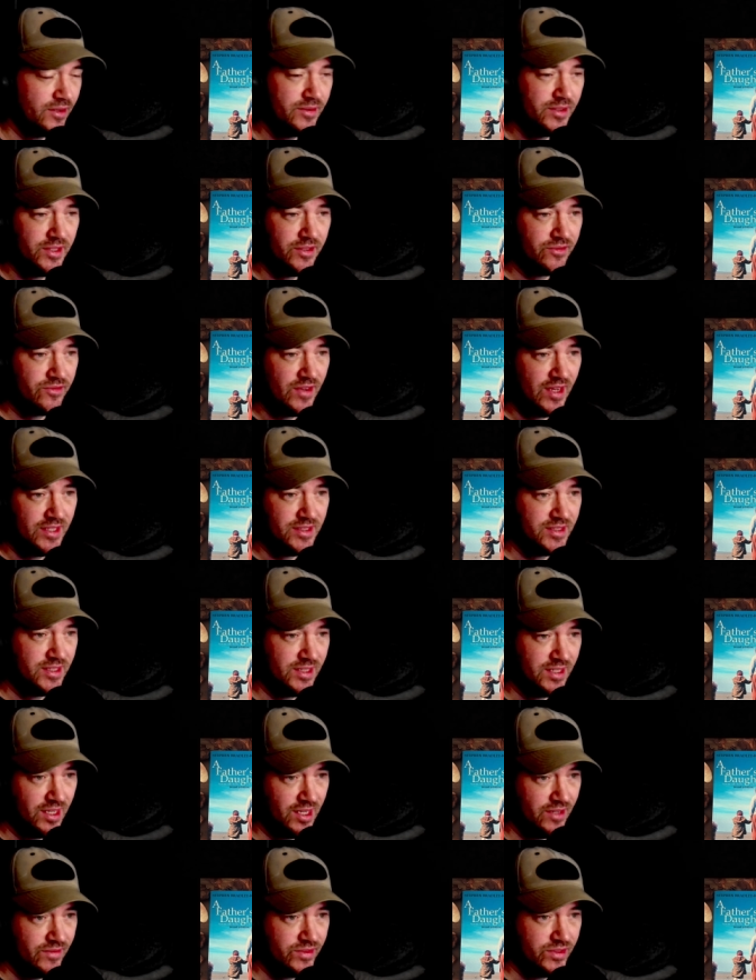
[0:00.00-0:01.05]
don't need a
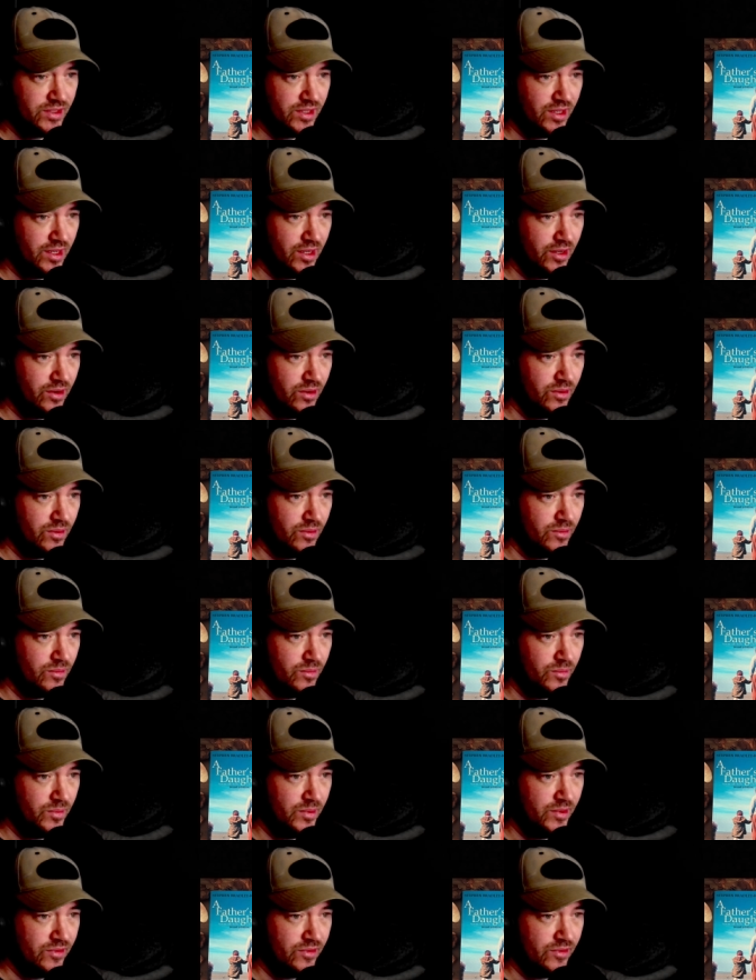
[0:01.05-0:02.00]
fancy lifestyle